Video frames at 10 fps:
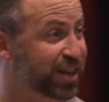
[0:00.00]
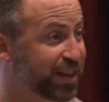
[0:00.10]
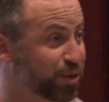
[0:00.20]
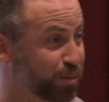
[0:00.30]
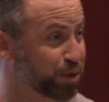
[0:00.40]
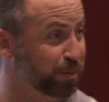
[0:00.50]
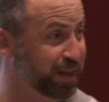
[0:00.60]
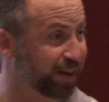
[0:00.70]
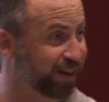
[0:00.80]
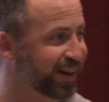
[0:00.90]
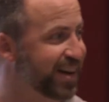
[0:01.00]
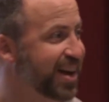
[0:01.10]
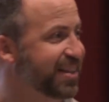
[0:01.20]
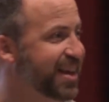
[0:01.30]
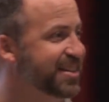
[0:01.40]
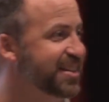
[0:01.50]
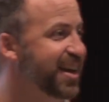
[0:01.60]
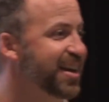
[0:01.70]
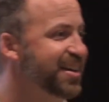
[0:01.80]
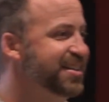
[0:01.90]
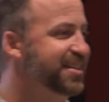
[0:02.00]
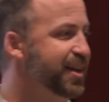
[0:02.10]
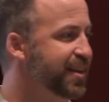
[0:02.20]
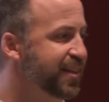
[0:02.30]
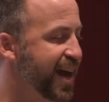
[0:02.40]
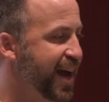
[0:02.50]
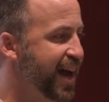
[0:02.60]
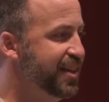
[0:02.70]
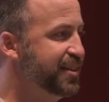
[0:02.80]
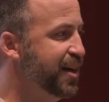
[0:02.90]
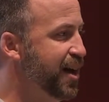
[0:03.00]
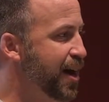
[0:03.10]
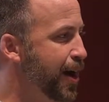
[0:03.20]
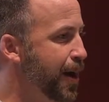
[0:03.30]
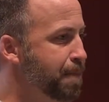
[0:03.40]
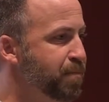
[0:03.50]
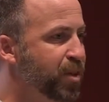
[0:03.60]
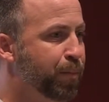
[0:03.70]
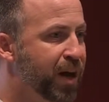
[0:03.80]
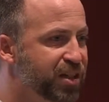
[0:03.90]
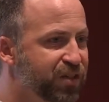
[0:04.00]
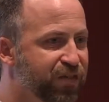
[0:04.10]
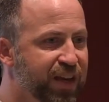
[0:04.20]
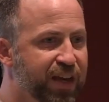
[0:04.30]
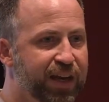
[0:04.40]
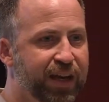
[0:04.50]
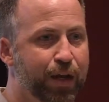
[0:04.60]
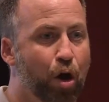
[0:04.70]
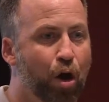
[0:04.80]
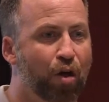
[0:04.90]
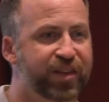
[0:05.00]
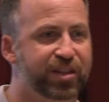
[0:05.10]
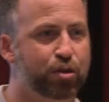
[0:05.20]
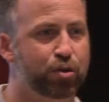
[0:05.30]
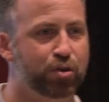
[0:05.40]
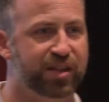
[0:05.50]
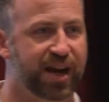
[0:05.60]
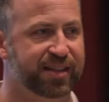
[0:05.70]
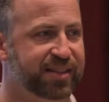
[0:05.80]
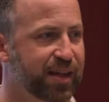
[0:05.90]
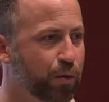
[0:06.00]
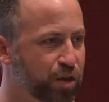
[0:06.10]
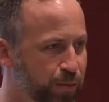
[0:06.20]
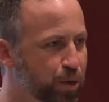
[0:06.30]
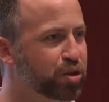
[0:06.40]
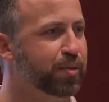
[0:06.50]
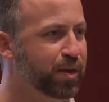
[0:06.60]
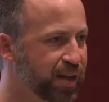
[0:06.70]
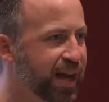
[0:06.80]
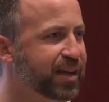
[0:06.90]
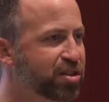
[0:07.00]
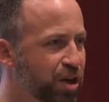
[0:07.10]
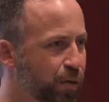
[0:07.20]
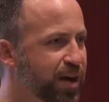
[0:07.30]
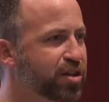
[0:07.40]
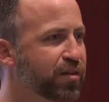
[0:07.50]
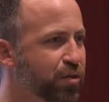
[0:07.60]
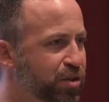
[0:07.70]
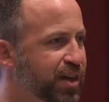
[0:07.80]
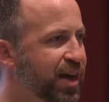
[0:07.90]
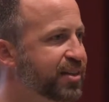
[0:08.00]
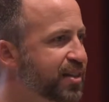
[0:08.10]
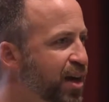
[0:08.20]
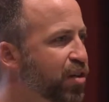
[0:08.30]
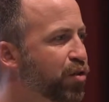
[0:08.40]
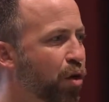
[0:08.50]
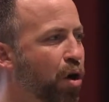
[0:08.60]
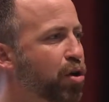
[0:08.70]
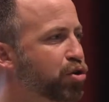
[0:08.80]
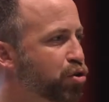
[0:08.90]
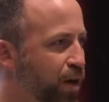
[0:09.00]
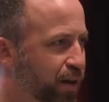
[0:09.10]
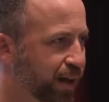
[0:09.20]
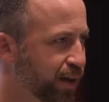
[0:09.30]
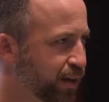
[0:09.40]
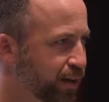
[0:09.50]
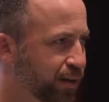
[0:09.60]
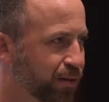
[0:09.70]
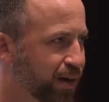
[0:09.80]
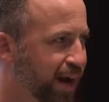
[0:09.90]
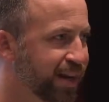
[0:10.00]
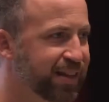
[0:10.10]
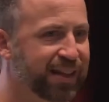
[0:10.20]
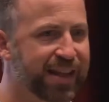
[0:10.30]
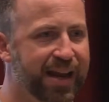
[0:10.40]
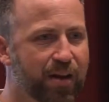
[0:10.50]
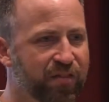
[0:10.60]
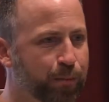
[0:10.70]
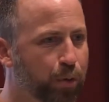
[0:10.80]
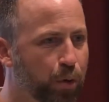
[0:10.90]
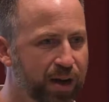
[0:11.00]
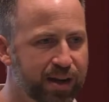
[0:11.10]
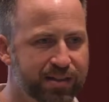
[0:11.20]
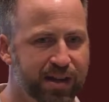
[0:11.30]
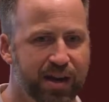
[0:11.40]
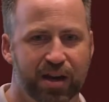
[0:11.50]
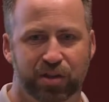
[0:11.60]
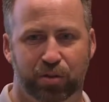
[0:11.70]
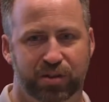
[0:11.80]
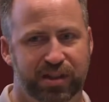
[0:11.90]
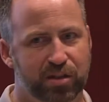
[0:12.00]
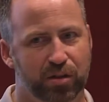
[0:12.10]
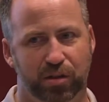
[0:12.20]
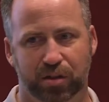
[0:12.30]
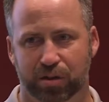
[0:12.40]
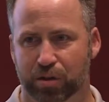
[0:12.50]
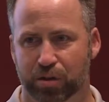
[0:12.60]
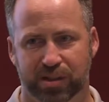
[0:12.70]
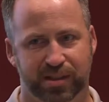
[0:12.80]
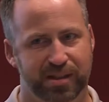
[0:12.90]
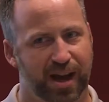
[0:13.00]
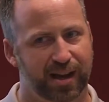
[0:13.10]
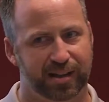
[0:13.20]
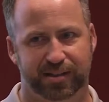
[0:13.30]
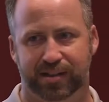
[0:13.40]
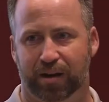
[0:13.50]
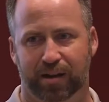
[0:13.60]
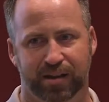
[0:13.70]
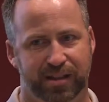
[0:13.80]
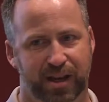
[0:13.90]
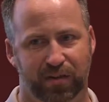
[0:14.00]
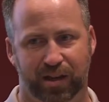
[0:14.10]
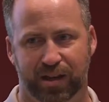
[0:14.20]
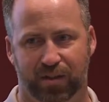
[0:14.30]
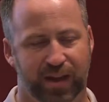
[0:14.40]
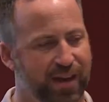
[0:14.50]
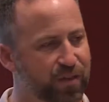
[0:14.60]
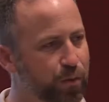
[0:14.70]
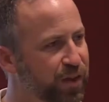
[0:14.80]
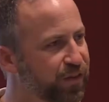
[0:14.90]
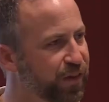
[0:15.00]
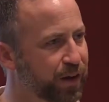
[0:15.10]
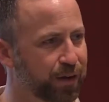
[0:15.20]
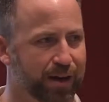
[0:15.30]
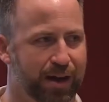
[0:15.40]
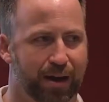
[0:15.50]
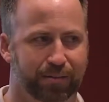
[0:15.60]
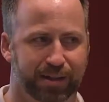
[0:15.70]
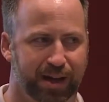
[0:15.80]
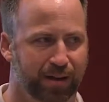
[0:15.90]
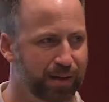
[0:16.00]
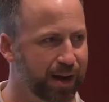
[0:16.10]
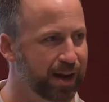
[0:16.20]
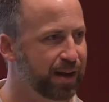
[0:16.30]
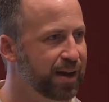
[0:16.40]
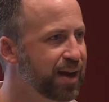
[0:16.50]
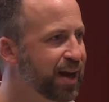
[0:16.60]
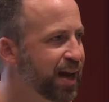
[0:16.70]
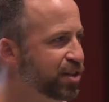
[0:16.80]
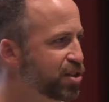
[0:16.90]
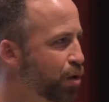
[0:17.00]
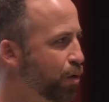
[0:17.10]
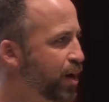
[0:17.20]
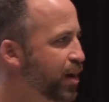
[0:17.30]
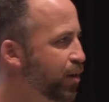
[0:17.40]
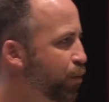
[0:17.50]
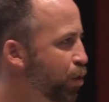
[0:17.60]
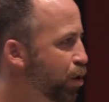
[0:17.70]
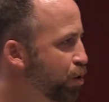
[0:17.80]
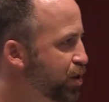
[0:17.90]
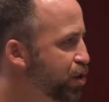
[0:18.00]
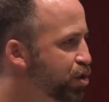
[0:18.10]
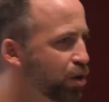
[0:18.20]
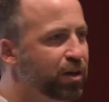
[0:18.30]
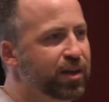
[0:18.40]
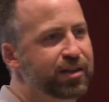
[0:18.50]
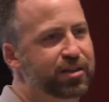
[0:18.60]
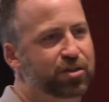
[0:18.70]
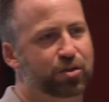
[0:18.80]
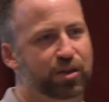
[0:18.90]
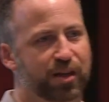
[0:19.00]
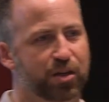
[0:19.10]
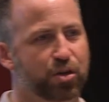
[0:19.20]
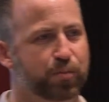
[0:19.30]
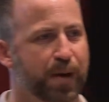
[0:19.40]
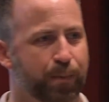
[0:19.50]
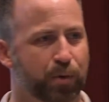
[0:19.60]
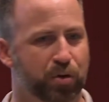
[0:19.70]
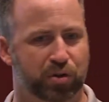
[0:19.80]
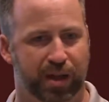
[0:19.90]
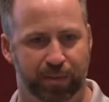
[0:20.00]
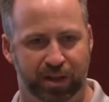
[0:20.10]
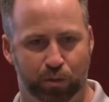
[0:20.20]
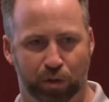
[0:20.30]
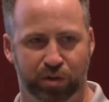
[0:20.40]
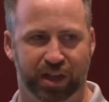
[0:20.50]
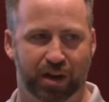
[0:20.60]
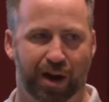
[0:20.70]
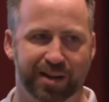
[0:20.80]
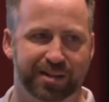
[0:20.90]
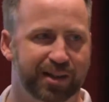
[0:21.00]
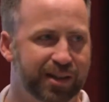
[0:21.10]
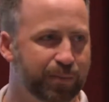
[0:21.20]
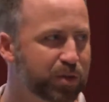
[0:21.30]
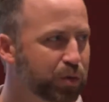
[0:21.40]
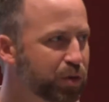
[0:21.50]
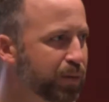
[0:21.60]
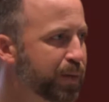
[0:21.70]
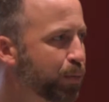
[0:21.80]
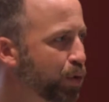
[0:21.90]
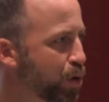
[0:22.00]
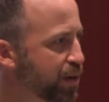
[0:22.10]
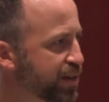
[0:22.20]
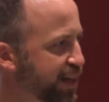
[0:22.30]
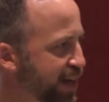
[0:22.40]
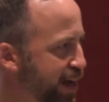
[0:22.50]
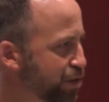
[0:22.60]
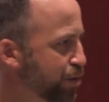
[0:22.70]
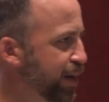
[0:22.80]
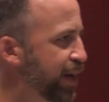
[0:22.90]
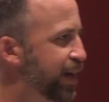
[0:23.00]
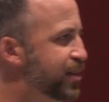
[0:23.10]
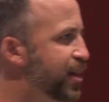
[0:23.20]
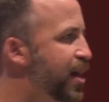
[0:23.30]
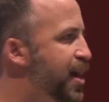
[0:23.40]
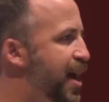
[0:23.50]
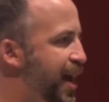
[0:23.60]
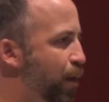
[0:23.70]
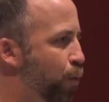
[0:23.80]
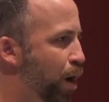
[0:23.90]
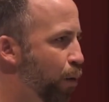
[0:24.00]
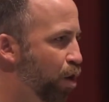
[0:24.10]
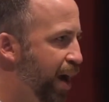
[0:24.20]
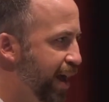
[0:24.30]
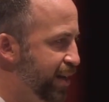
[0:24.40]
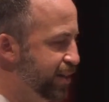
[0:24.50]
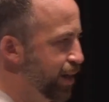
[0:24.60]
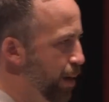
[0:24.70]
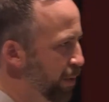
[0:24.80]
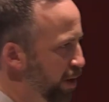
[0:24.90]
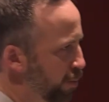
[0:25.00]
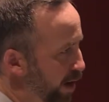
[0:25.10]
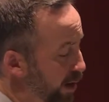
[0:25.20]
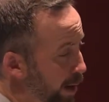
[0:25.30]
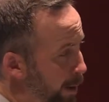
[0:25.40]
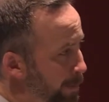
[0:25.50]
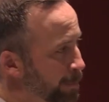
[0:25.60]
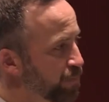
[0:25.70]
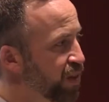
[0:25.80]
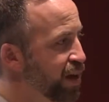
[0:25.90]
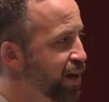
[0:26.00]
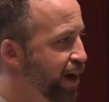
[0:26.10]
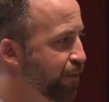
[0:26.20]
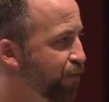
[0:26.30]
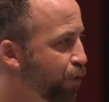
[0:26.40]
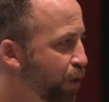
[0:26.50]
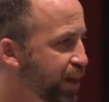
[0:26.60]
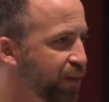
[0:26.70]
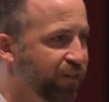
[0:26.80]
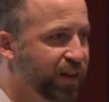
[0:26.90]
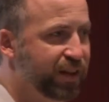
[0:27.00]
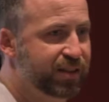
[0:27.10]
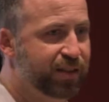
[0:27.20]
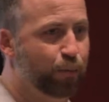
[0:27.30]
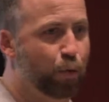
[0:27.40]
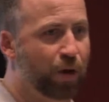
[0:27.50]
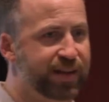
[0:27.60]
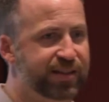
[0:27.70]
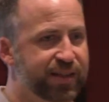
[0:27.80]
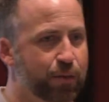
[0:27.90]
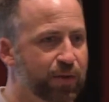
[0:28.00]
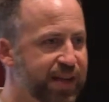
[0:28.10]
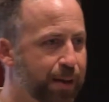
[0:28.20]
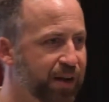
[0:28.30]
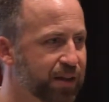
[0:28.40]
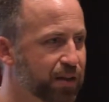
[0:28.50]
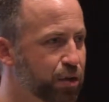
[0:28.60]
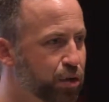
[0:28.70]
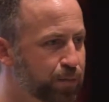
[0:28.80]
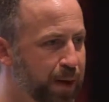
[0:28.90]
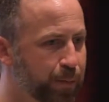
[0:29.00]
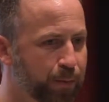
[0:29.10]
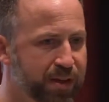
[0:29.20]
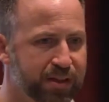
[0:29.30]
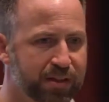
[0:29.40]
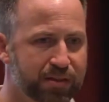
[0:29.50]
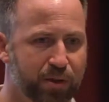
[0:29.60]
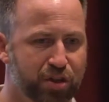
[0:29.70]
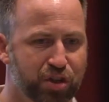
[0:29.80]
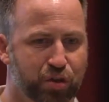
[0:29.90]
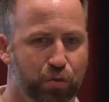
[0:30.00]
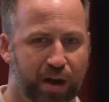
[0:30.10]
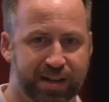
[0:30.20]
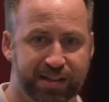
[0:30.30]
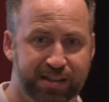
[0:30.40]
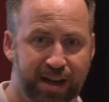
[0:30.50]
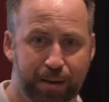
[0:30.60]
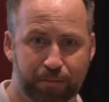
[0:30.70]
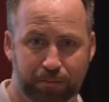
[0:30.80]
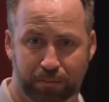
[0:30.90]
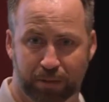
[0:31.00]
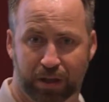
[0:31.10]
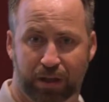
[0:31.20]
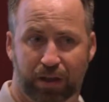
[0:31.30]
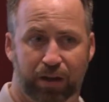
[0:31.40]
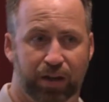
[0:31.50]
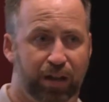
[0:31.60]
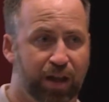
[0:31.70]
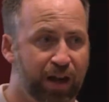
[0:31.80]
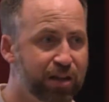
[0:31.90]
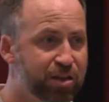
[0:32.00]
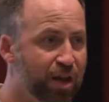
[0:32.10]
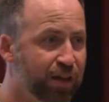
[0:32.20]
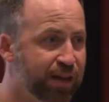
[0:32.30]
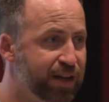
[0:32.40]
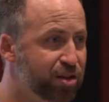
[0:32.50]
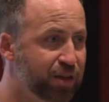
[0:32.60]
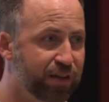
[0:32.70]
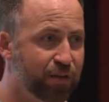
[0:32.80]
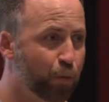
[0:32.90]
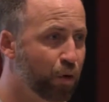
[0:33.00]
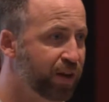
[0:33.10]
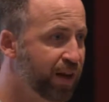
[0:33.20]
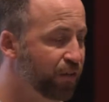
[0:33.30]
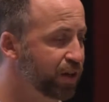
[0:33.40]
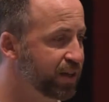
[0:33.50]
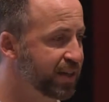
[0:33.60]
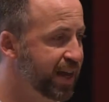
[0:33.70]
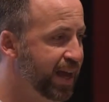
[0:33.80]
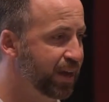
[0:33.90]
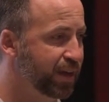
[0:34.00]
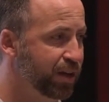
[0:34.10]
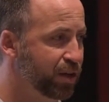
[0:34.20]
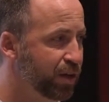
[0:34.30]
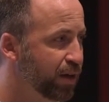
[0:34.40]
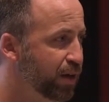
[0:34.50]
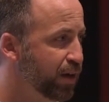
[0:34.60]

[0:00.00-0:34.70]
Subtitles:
slide that was supposed to be here that says that BuzzFeed and all these news sites that were supposed to be the next generation of news sites, they're all struggling, right? They laid off employees. So digital news is not necessarily the savior either. They haven't really figured it out yet, right? And so we're losing journalists at newspapers. That means we're losing content. That means we're losing people going to city council meetings. And where we're at as a company right now, I'm fully convinced the more I see what's happening in the newspaper business, which is crazy time, a lot of consolidation, even more than ever. Gannett and